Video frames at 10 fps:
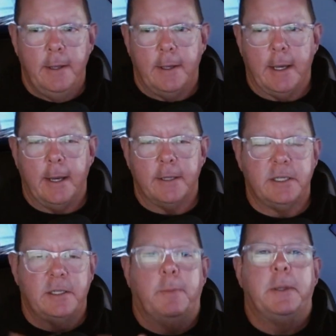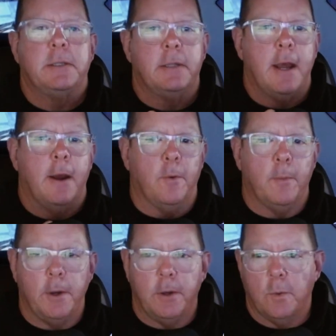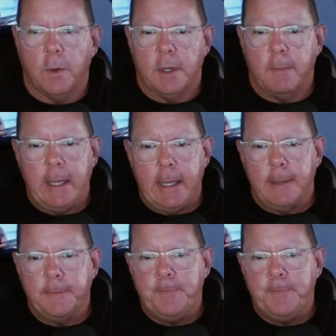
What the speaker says: It just depends on how remote you want to be.